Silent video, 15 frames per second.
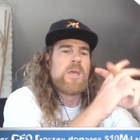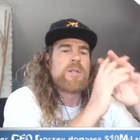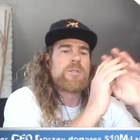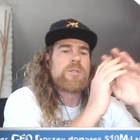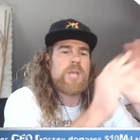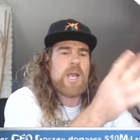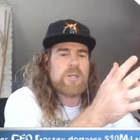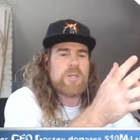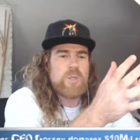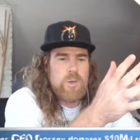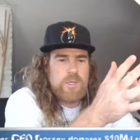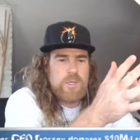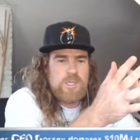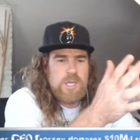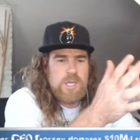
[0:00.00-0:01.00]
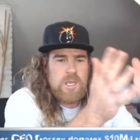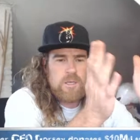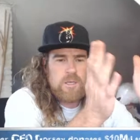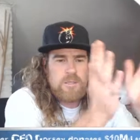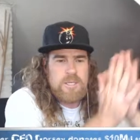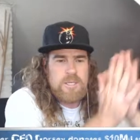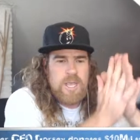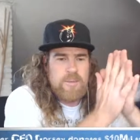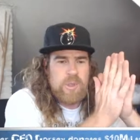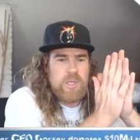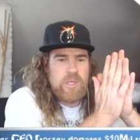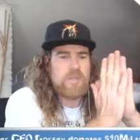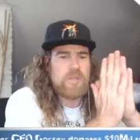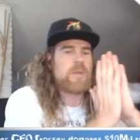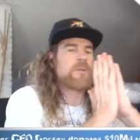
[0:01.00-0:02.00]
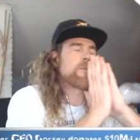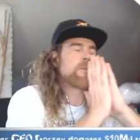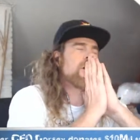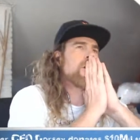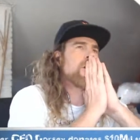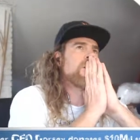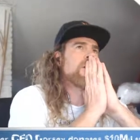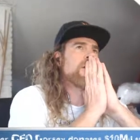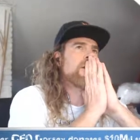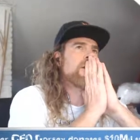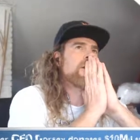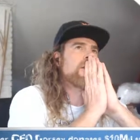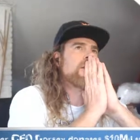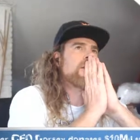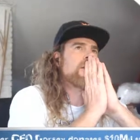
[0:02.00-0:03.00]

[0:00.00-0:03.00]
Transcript: Jack Dorsey, ten million dollars to Oakland